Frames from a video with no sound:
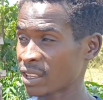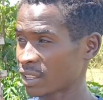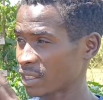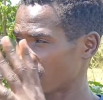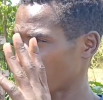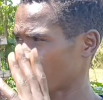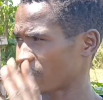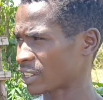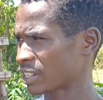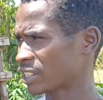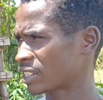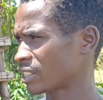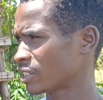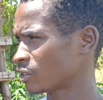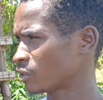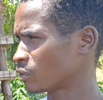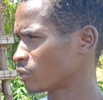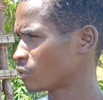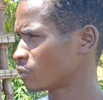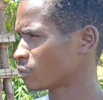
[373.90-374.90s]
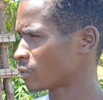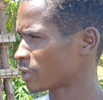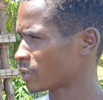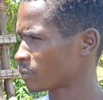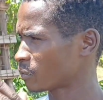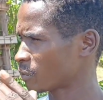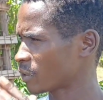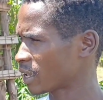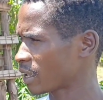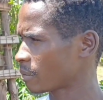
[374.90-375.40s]
The first thing you do when
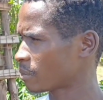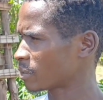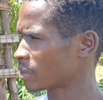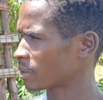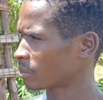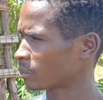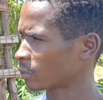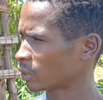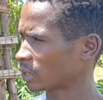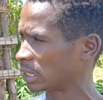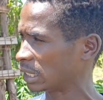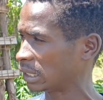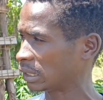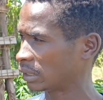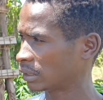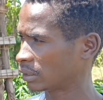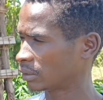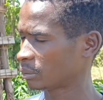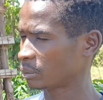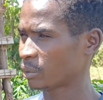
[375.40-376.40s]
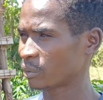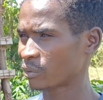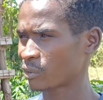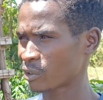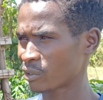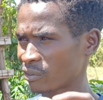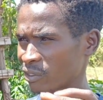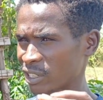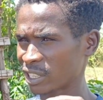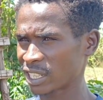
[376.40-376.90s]
you wake up in the morning, before
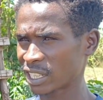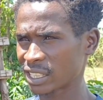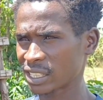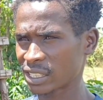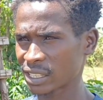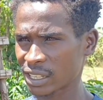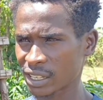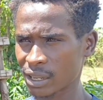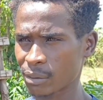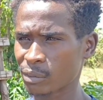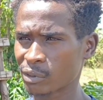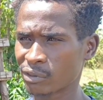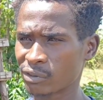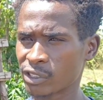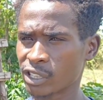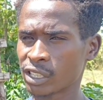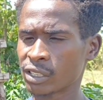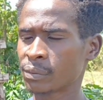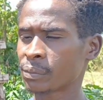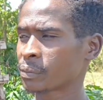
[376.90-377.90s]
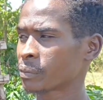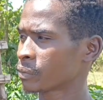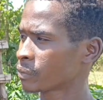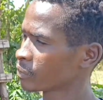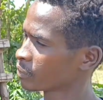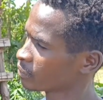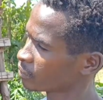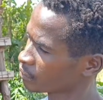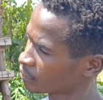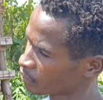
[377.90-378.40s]
even taking a cup of tea,
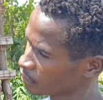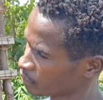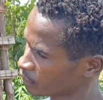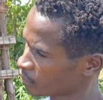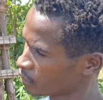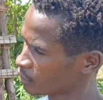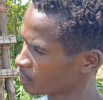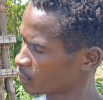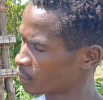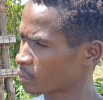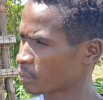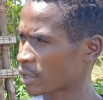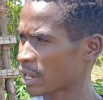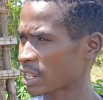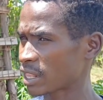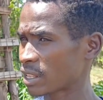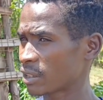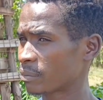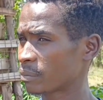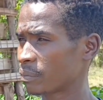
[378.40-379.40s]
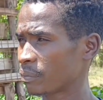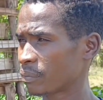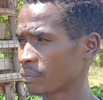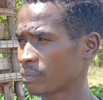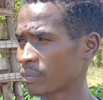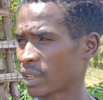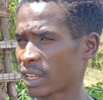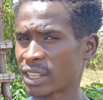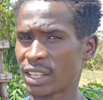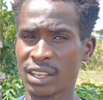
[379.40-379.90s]
you spray them,
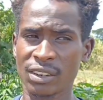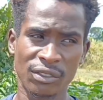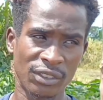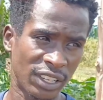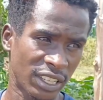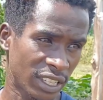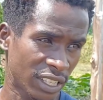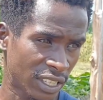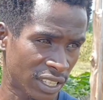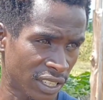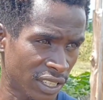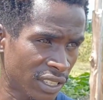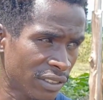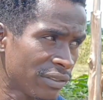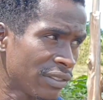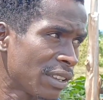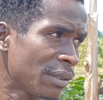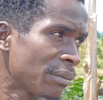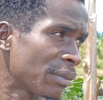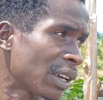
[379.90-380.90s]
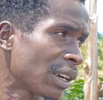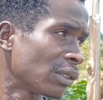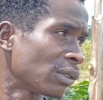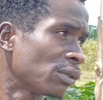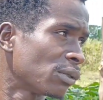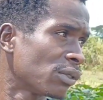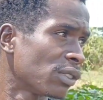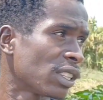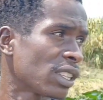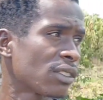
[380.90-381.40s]
and then you just leave them now
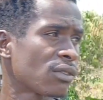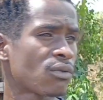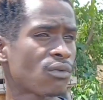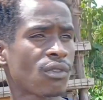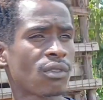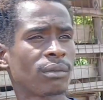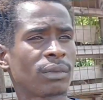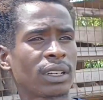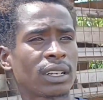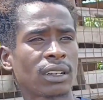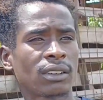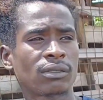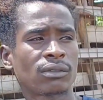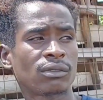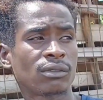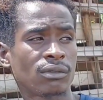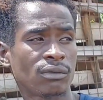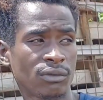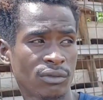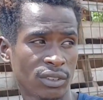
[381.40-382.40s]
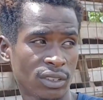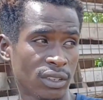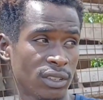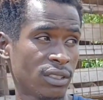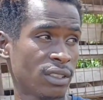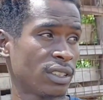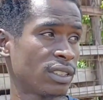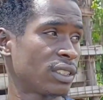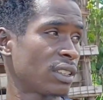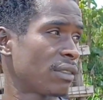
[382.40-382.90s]
to just roam around. You see
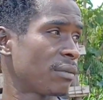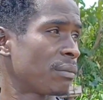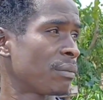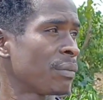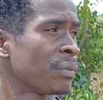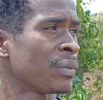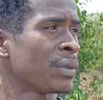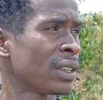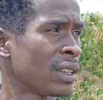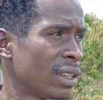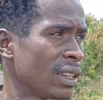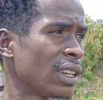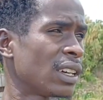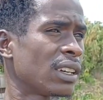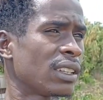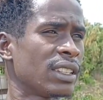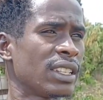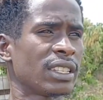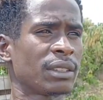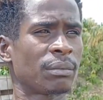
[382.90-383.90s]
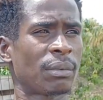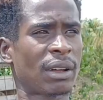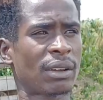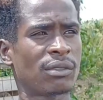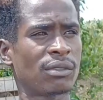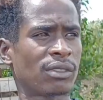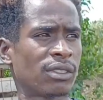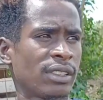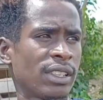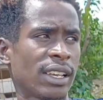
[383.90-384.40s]
there's this
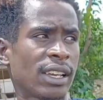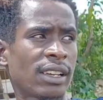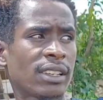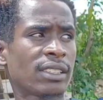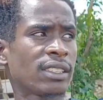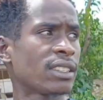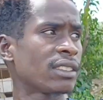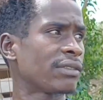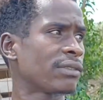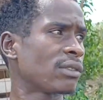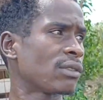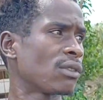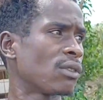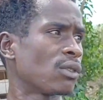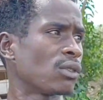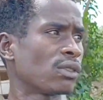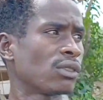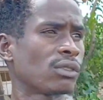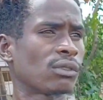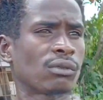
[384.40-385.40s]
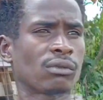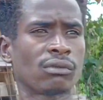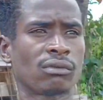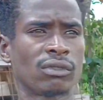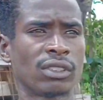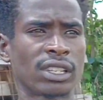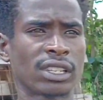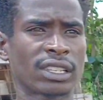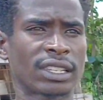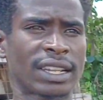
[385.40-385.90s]
paddock there just for goats to
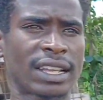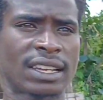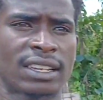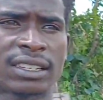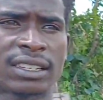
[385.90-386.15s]
just lie